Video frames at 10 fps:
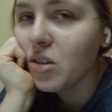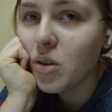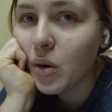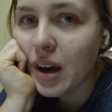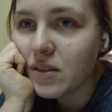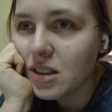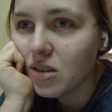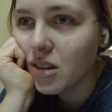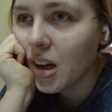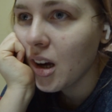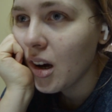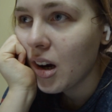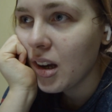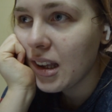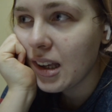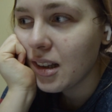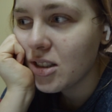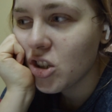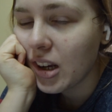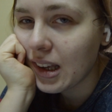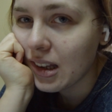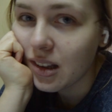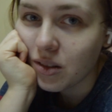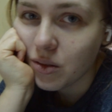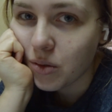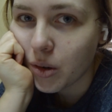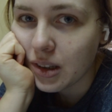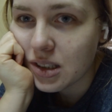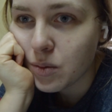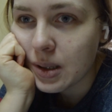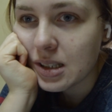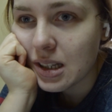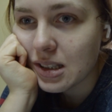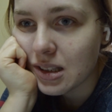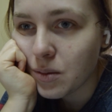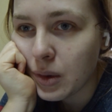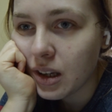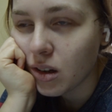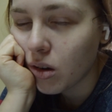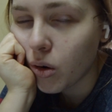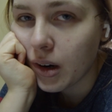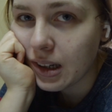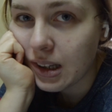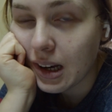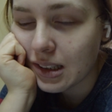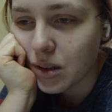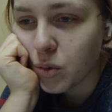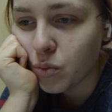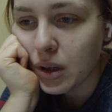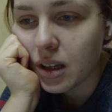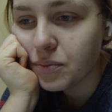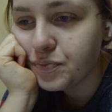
You don't have to eat chicken for it to be a tasty meal or any type of meat.